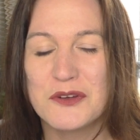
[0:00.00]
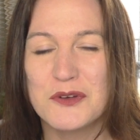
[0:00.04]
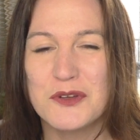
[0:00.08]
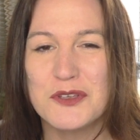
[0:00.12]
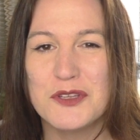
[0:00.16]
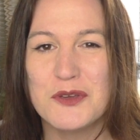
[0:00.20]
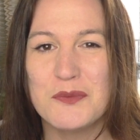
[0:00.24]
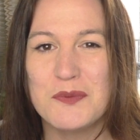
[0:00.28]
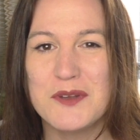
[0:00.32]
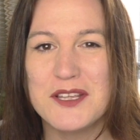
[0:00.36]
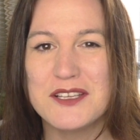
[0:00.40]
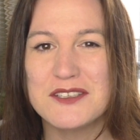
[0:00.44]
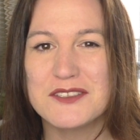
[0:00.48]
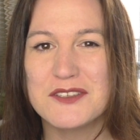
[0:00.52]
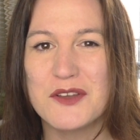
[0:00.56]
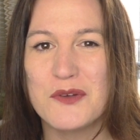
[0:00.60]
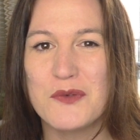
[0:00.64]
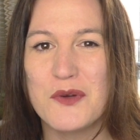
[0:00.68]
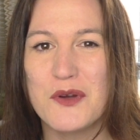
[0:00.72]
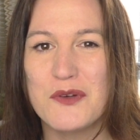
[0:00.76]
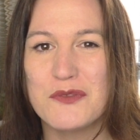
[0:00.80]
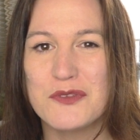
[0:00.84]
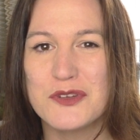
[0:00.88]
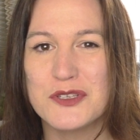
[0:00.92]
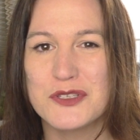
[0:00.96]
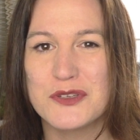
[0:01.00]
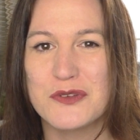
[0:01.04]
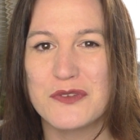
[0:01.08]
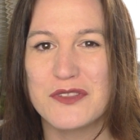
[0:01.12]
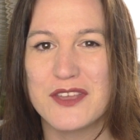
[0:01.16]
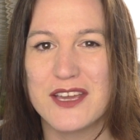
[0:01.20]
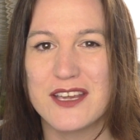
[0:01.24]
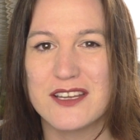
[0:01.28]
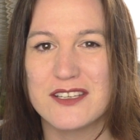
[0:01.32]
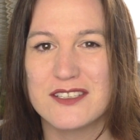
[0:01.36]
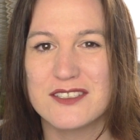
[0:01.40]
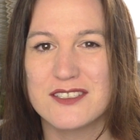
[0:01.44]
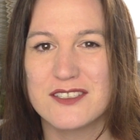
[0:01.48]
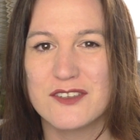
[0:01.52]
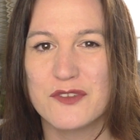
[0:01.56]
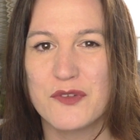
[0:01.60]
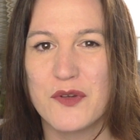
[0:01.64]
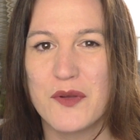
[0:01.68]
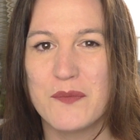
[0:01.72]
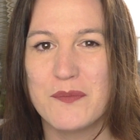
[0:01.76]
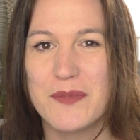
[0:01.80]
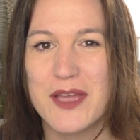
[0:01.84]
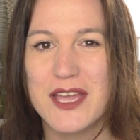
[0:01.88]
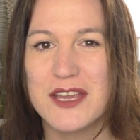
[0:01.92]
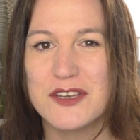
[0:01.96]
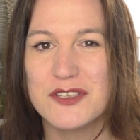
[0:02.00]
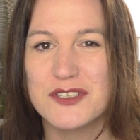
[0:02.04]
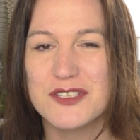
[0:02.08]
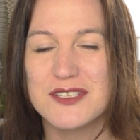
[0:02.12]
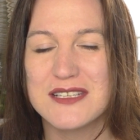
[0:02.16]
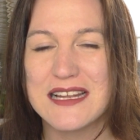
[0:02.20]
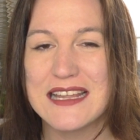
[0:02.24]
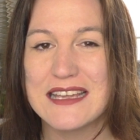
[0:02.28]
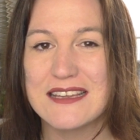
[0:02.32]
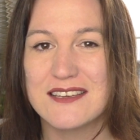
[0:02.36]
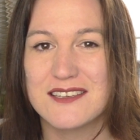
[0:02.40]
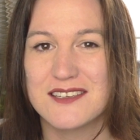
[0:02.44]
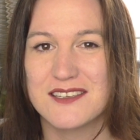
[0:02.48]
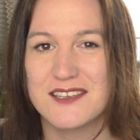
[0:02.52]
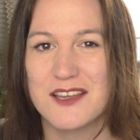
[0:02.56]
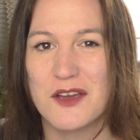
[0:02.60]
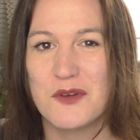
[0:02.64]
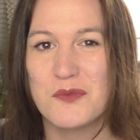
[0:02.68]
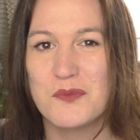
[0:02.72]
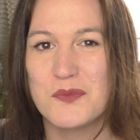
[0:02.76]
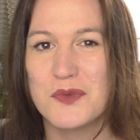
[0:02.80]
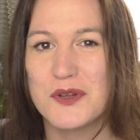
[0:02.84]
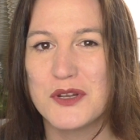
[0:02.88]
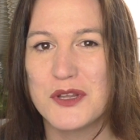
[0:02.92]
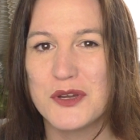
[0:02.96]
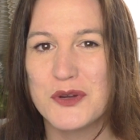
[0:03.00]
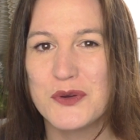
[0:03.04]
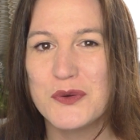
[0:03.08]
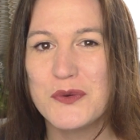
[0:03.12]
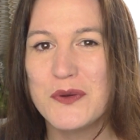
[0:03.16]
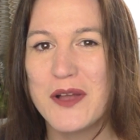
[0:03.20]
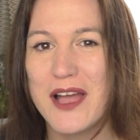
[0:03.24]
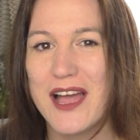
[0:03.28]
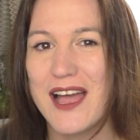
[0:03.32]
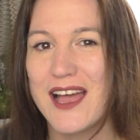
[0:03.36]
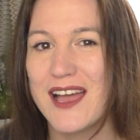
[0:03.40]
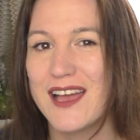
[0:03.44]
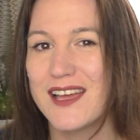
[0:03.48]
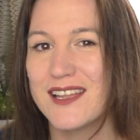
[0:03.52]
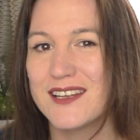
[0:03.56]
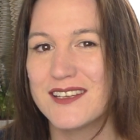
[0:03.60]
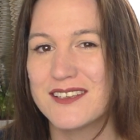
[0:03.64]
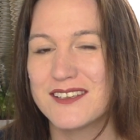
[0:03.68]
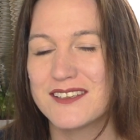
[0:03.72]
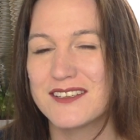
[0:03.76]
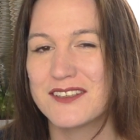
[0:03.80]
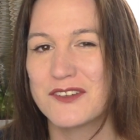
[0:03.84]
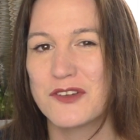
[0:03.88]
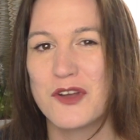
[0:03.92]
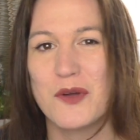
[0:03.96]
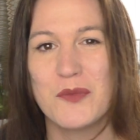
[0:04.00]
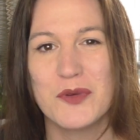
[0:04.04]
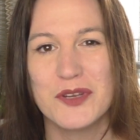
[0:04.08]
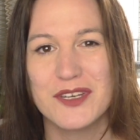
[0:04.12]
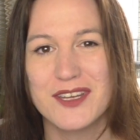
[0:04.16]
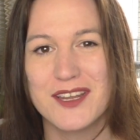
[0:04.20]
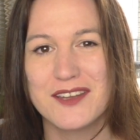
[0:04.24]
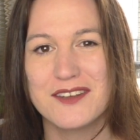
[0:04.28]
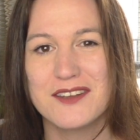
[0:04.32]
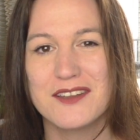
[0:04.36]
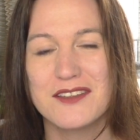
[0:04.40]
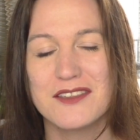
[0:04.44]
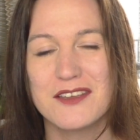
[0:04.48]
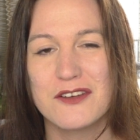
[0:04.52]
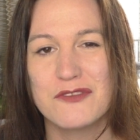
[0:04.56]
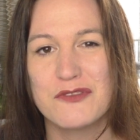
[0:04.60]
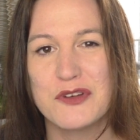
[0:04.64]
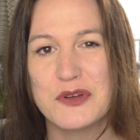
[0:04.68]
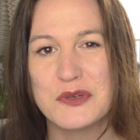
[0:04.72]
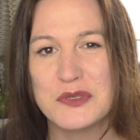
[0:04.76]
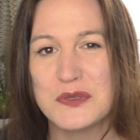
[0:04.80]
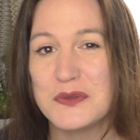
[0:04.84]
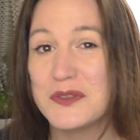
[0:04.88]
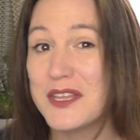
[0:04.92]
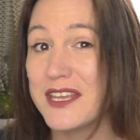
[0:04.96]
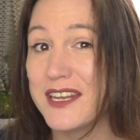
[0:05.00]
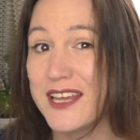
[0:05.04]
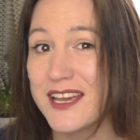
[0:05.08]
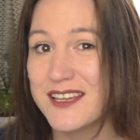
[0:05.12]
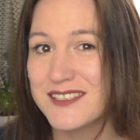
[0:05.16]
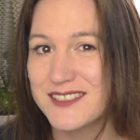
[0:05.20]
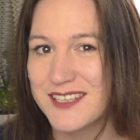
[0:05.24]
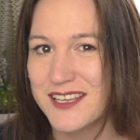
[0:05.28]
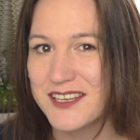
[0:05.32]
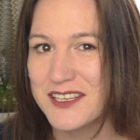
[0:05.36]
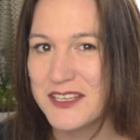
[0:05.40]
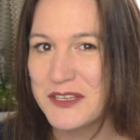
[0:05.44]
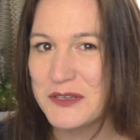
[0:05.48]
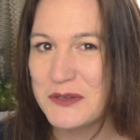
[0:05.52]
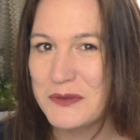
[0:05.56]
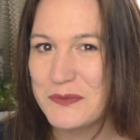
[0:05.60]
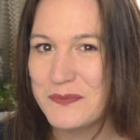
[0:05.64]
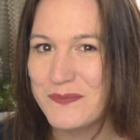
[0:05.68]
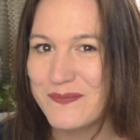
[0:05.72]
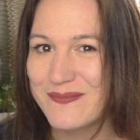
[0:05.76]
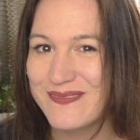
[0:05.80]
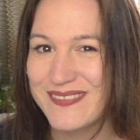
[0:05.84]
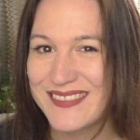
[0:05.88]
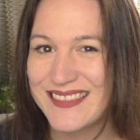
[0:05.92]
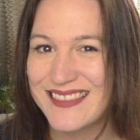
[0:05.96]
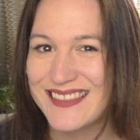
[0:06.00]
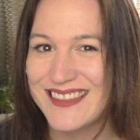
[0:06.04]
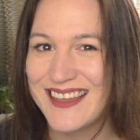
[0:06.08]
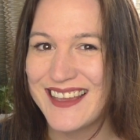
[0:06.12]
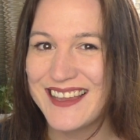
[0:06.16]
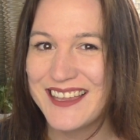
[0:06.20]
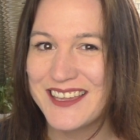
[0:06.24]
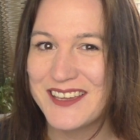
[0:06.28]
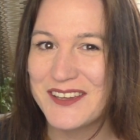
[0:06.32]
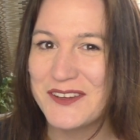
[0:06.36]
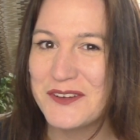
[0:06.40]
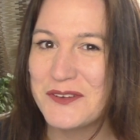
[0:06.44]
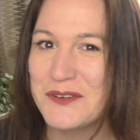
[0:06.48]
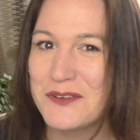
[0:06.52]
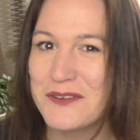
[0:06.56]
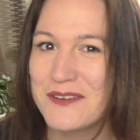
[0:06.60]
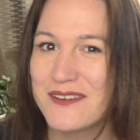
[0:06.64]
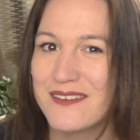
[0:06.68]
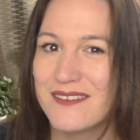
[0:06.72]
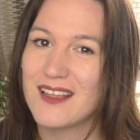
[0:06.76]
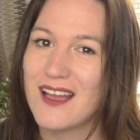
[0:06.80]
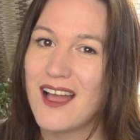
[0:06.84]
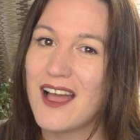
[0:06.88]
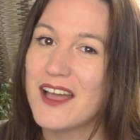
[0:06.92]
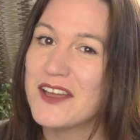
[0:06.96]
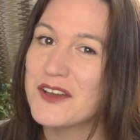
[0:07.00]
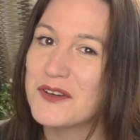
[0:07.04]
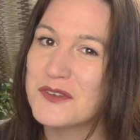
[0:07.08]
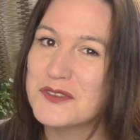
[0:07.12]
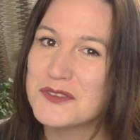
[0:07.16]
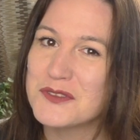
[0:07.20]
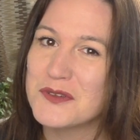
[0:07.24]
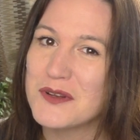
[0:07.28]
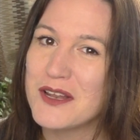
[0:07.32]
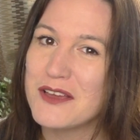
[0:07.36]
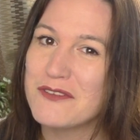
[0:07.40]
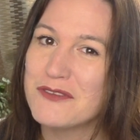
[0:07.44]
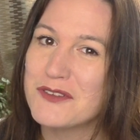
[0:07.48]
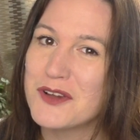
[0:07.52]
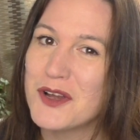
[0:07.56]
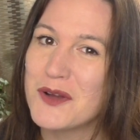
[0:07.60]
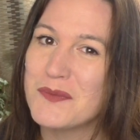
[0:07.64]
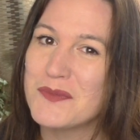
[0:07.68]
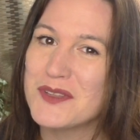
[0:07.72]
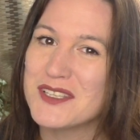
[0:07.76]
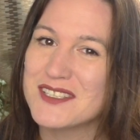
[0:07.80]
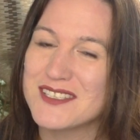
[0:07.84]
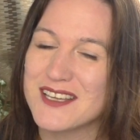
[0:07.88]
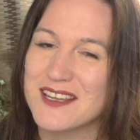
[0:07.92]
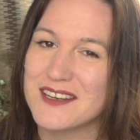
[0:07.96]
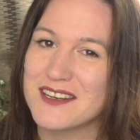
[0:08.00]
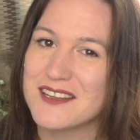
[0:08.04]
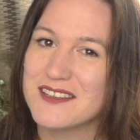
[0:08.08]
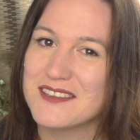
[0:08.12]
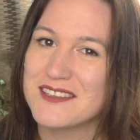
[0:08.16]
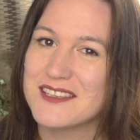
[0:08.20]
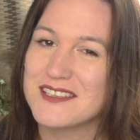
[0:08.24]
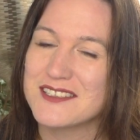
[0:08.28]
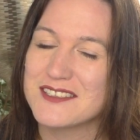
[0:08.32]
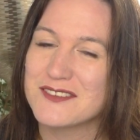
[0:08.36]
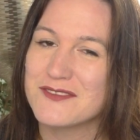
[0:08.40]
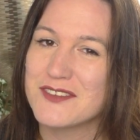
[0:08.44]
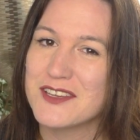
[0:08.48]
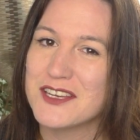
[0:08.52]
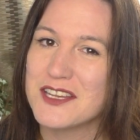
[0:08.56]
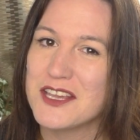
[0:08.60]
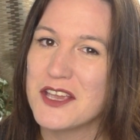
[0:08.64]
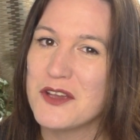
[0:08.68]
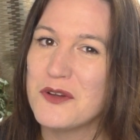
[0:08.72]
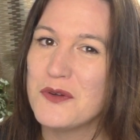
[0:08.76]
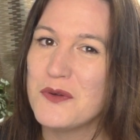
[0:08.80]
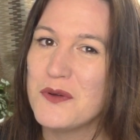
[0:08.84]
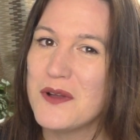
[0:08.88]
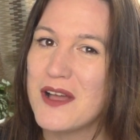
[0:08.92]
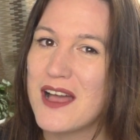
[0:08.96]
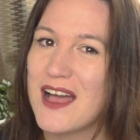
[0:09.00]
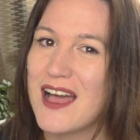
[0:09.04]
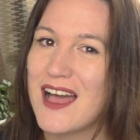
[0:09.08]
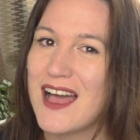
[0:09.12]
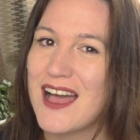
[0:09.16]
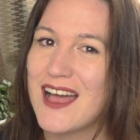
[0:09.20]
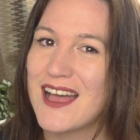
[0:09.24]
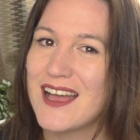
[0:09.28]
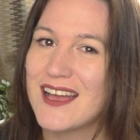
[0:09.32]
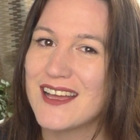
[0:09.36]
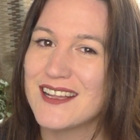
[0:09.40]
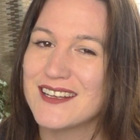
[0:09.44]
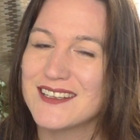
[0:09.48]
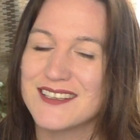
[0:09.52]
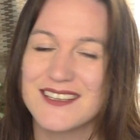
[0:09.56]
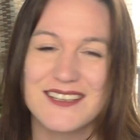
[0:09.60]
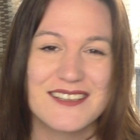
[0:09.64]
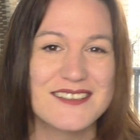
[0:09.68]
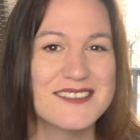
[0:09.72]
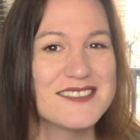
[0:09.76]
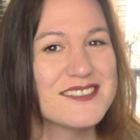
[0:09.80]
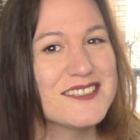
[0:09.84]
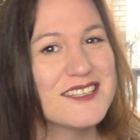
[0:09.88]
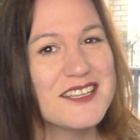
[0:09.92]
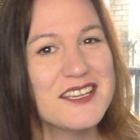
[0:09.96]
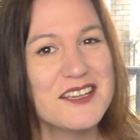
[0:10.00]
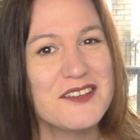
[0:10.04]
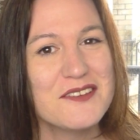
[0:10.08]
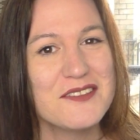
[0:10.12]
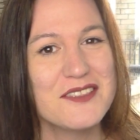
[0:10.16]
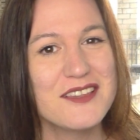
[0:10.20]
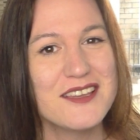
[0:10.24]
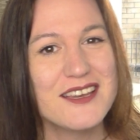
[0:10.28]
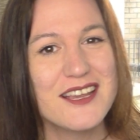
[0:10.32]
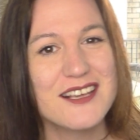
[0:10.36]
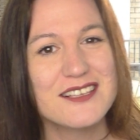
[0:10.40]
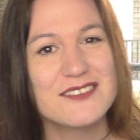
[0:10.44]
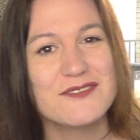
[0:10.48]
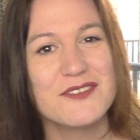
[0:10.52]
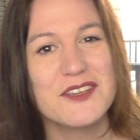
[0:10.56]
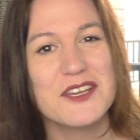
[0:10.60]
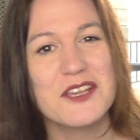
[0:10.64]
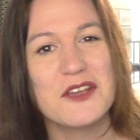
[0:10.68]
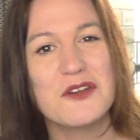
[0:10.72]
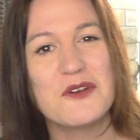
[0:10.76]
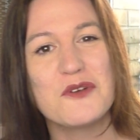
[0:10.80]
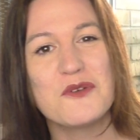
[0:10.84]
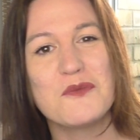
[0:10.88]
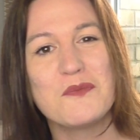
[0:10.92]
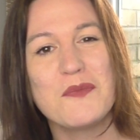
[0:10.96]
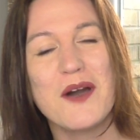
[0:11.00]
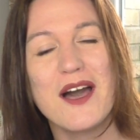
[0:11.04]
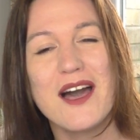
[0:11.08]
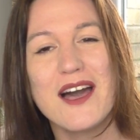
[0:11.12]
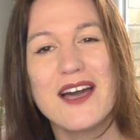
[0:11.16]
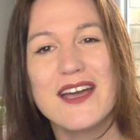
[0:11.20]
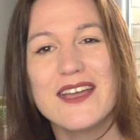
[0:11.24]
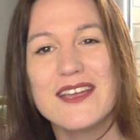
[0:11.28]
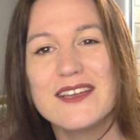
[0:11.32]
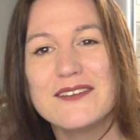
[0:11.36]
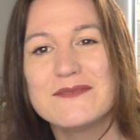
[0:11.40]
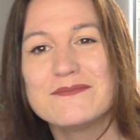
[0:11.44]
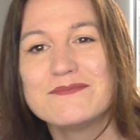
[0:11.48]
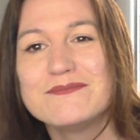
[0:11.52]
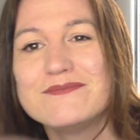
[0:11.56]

Could you please go over to their Instagram pages linked down below and comment under their photo that I sent you? Thank you! I also love comments under this video and see you in the next video. Bye!